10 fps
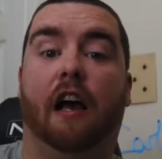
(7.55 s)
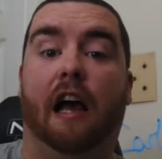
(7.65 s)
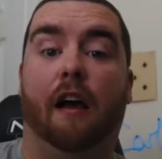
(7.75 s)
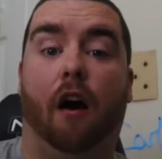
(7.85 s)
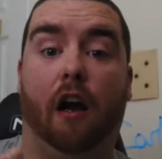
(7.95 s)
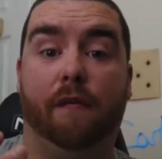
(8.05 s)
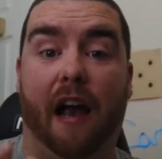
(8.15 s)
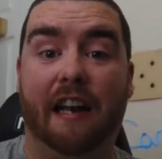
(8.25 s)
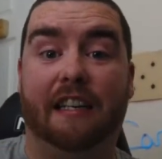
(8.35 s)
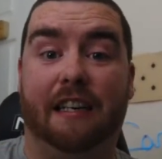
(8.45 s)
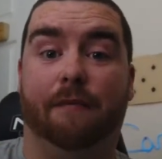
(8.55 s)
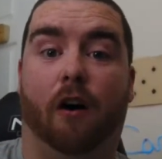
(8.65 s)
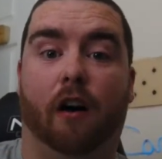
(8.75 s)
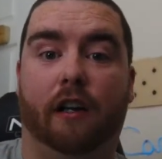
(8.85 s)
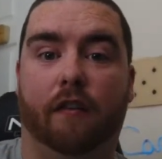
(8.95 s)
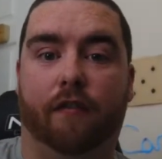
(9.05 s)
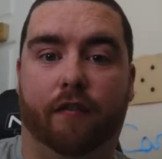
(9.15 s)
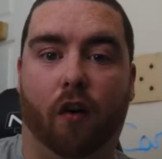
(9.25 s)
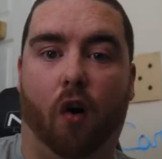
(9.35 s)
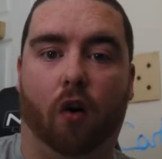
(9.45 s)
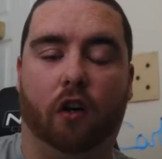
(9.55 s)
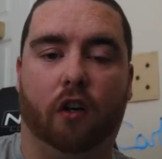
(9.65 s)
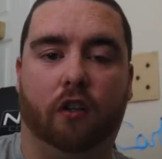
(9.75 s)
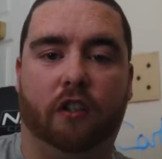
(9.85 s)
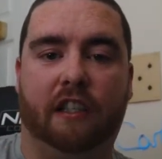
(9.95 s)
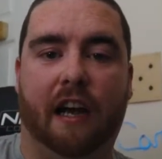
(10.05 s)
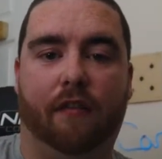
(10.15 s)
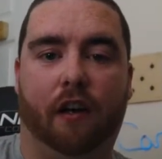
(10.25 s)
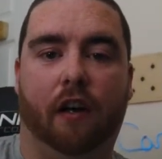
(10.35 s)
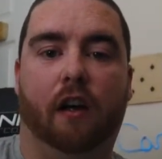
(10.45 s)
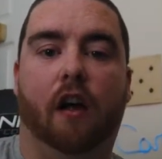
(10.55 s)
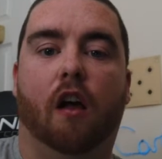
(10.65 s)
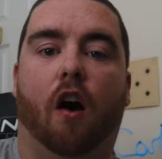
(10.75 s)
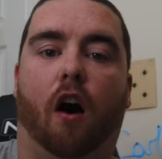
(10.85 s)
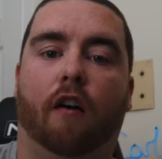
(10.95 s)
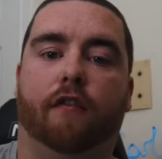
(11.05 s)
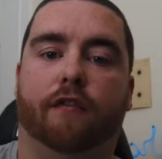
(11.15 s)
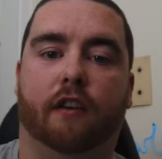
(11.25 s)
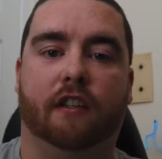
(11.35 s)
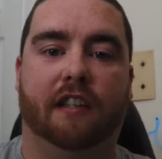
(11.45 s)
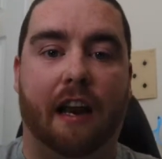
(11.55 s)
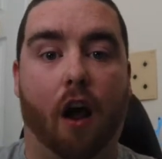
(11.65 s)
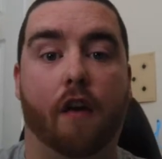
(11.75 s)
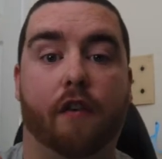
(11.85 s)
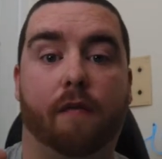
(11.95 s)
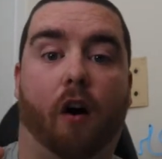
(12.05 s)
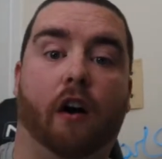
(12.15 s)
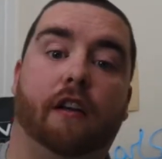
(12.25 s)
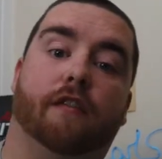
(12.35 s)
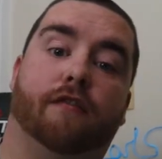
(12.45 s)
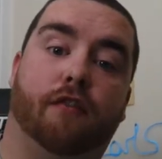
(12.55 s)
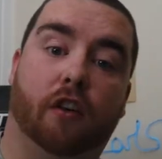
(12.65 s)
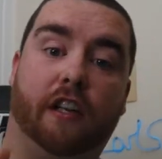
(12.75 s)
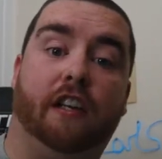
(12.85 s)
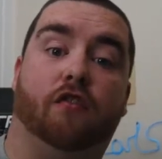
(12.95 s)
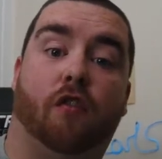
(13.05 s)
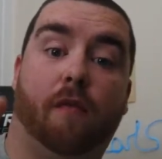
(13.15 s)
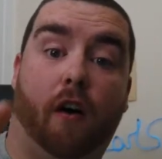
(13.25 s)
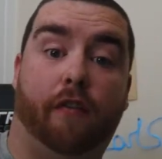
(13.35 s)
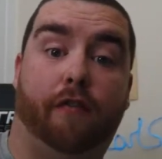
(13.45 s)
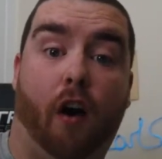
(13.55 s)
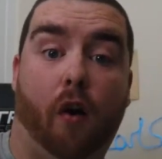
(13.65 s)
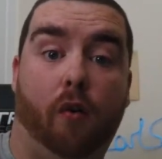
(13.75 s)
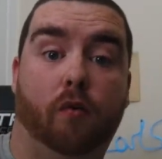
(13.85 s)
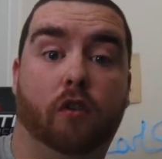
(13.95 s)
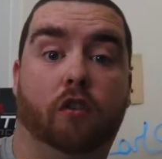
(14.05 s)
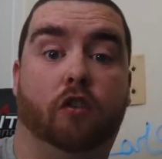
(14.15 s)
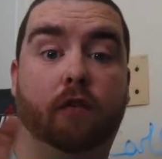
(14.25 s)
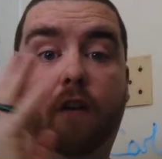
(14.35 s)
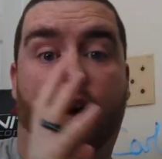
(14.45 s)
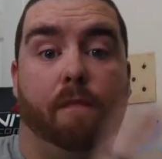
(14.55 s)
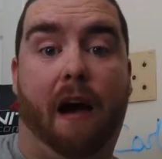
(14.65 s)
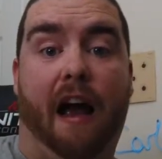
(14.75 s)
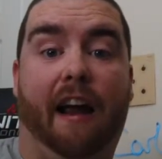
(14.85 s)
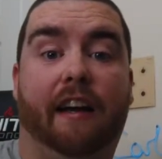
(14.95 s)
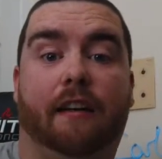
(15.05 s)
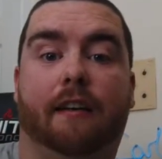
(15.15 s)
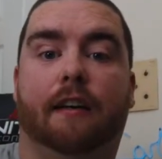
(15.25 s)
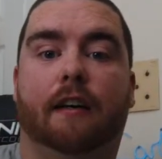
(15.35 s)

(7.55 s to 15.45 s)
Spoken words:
I'm editing my vlog together. I've sent over my footage from my phone to my Mac.